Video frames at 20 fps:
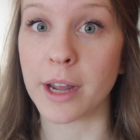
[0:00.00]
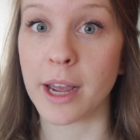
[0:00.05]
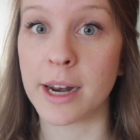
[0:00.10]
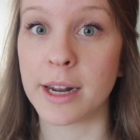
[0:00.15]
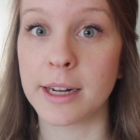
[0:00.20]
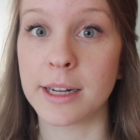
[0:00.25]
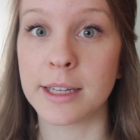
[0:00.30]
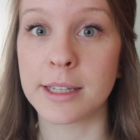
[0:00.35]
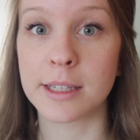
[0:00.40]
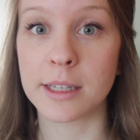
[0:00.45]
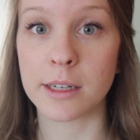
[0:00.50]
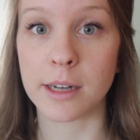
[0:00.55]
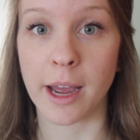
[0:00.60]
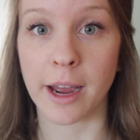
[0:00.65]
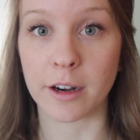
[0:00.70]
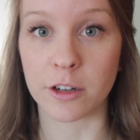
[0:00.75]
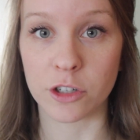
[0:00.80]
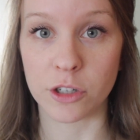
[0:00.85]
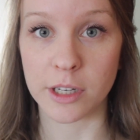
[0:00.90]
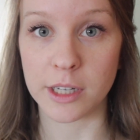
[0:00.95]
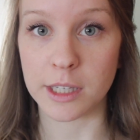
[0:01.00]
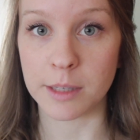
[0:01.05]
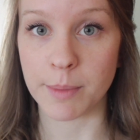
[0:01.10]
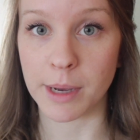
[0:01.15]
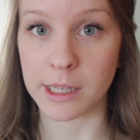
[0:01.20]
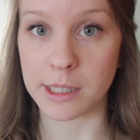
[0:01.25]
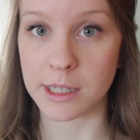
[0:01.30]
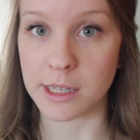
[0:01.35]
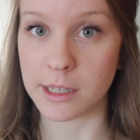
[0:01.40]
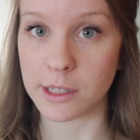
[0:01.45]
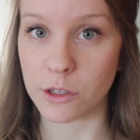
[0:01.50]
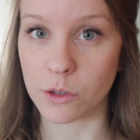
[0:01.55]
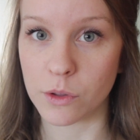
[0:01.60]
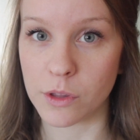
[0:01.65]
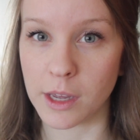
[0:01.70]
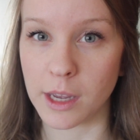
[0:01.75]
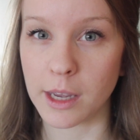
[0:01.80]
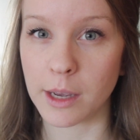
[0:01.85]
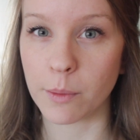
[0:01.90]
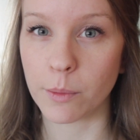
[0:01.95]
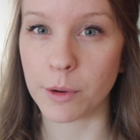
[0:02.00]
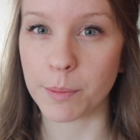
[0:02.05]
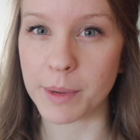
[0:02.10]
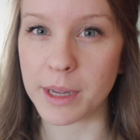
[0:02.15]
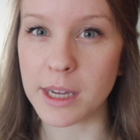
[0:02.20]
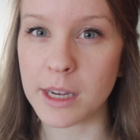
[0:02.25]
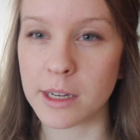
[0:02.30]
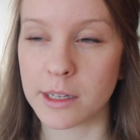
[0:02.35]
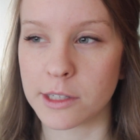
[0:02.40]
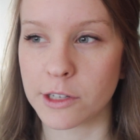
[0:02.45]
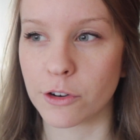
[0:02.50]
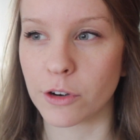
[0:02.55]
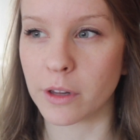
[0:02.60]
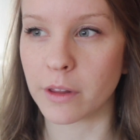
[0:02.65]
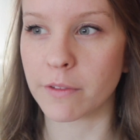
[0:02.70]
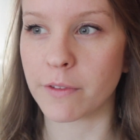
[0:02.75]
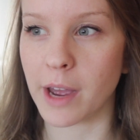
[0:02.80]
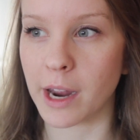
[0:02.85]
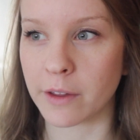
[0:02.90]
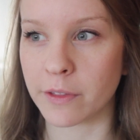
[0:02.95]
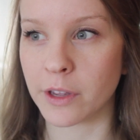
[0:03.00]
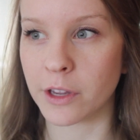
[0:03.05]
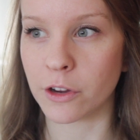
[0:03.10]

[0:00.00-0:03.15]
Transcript: and it isn't actually as messy as you think it would be considering the fact